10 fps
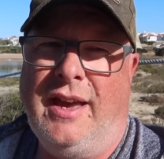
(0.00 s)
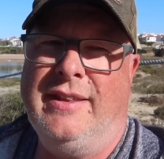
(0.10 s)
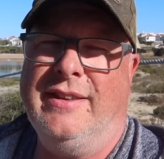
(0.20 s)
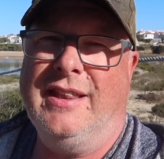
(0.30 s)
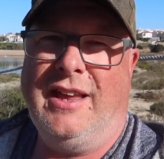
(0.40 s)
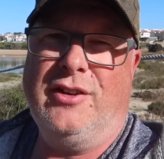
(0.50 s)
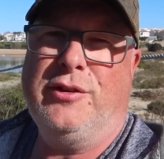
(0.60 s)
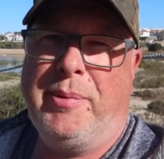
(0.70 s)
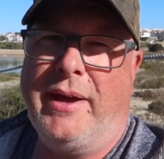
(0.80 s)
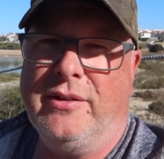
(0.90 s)
and the
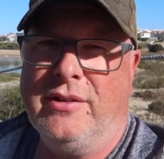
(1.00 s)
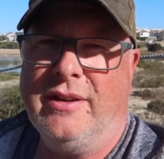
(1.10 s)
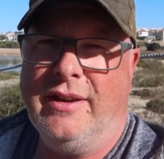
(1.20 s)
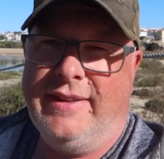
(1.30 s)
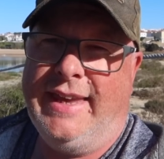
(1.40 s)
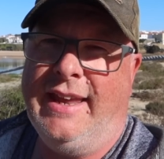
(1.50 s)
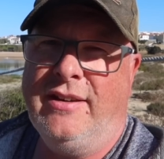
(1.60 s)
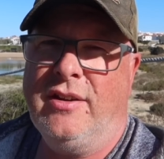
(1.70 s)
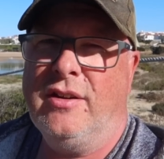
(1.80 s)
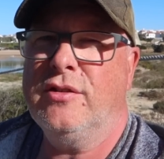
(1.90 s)
larger panel at the end.